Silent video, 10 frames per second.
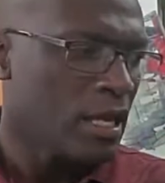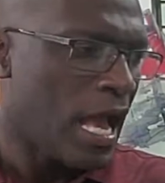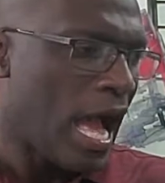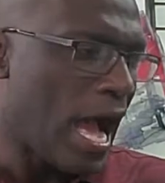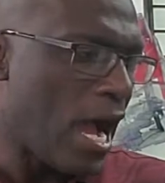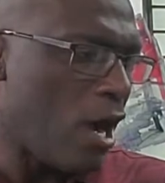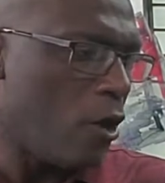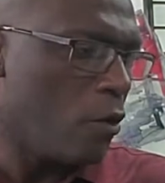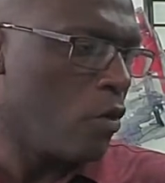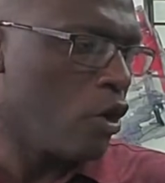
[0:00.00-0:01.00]

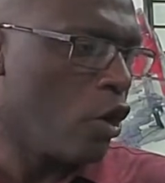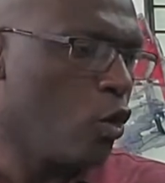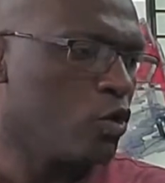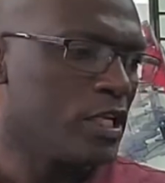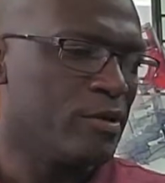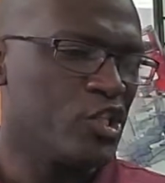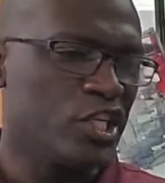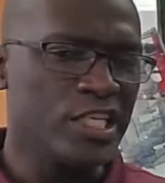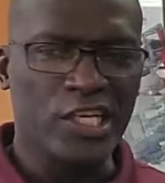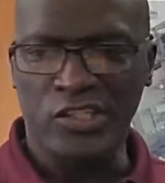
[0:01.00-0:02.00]
how old their
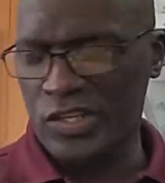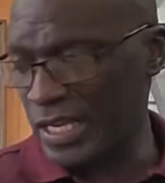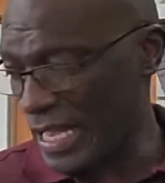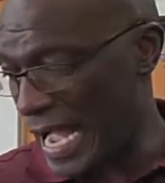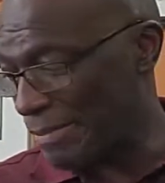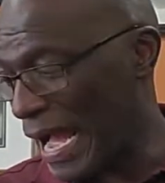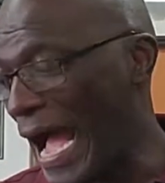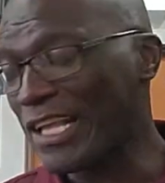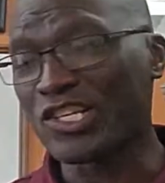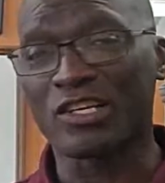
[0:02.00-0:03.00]
machine is.
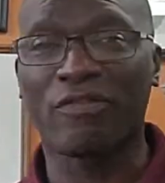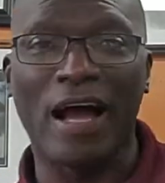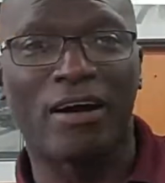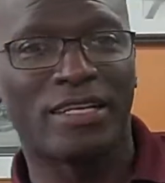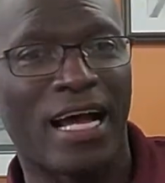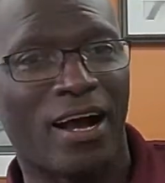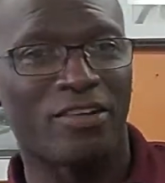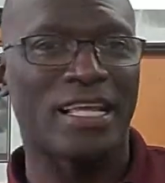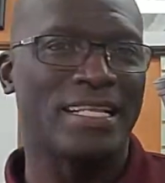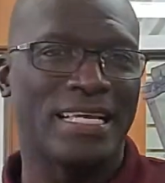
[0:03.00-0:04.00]
I just found
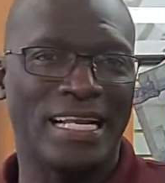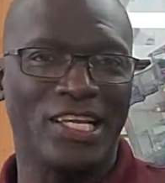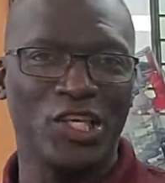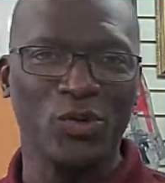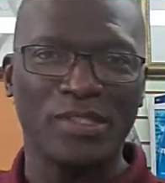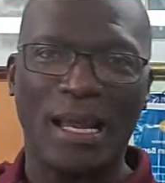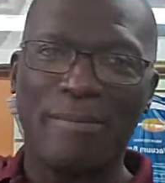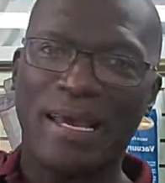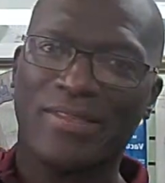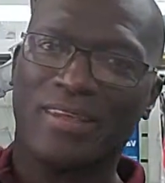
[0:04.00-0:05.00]
out that they didn't use that
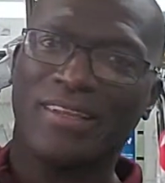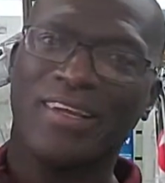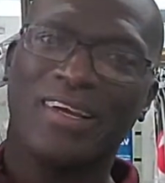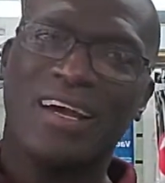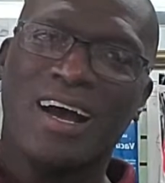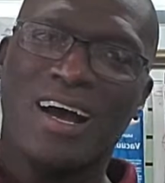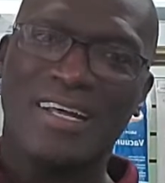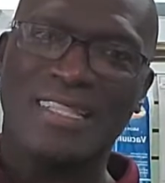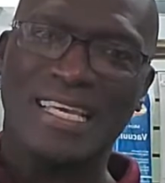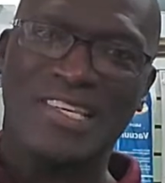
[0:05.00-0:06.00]
method
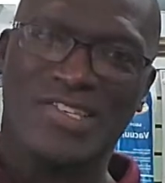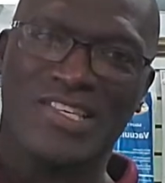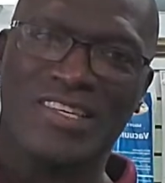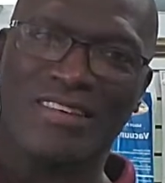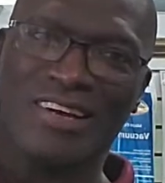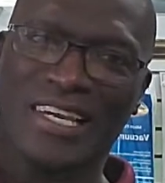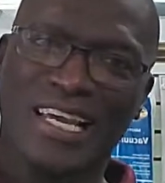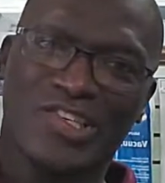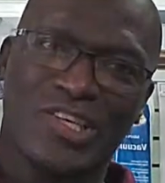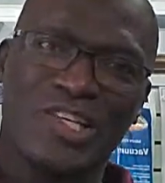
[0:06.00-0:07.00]
on these. Okay,
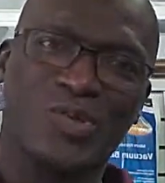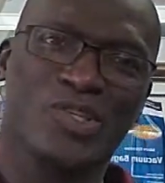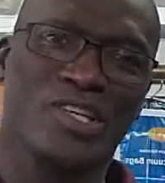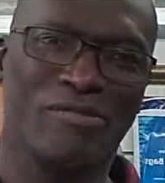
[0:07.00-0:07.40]
so this wasn't